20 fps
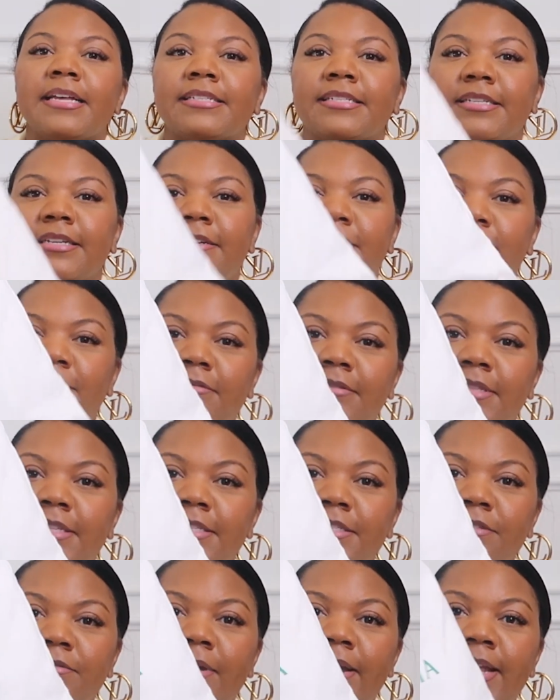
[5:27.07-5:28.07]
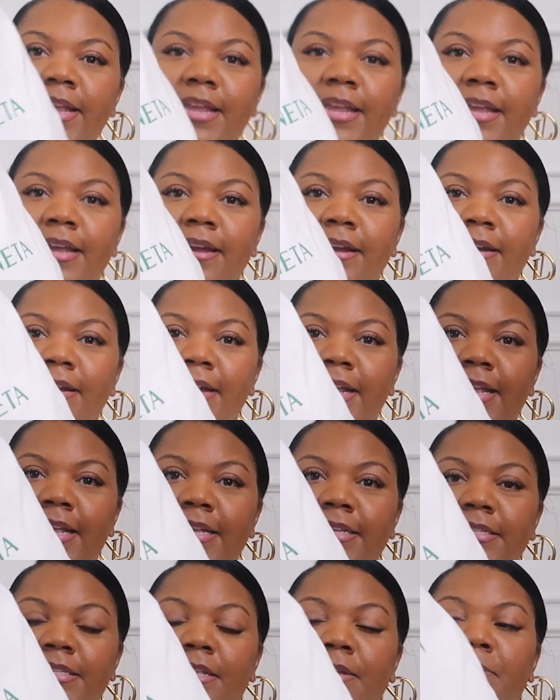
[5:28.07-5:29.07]
So this right here
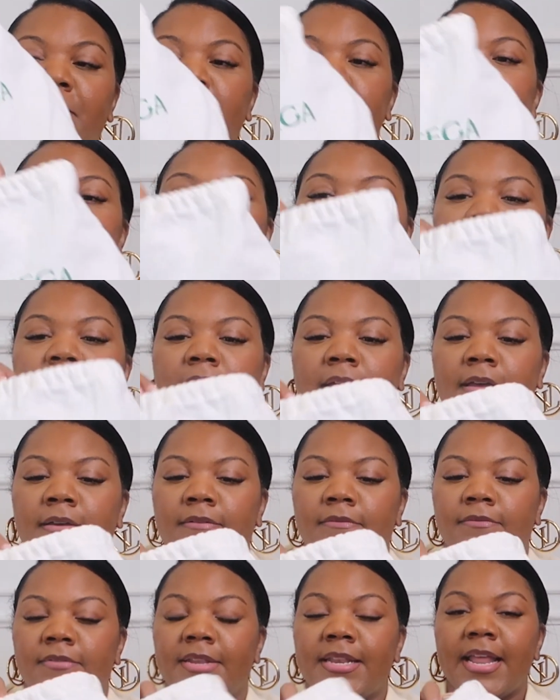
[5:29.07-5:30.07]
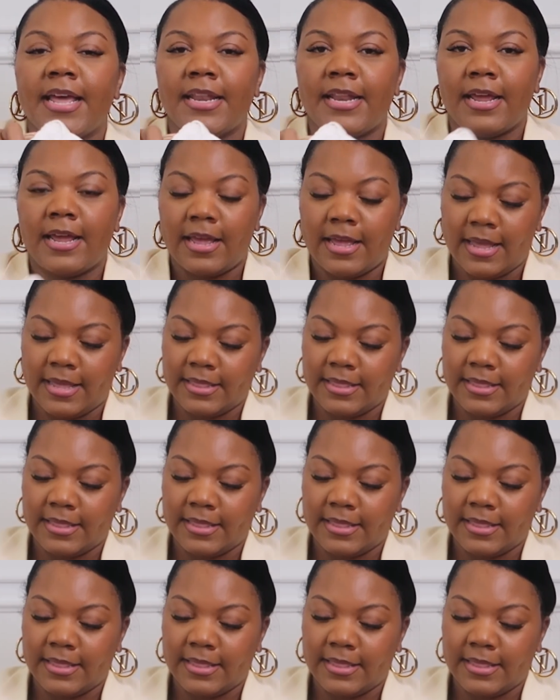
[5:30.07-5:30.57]
is a Bottega Veneta,